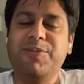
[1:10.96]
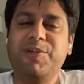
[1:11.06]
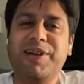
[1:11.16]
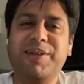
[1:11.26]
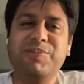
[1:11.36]

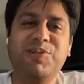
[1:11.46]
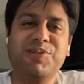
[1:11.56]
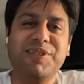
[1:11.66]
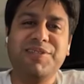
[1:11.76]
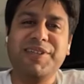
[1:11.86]
Uma. I'm
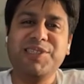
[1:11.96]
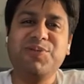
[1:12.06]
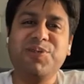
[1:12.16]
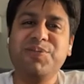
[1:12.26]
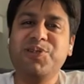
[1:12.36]
good. And thanks
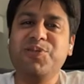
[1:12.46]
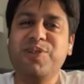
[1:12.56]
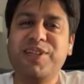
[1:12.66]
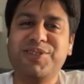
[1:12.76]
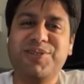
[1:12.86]
for the
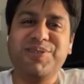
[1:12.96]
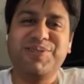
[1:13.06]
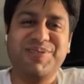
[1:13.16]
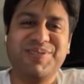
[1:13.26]
beautiful intro.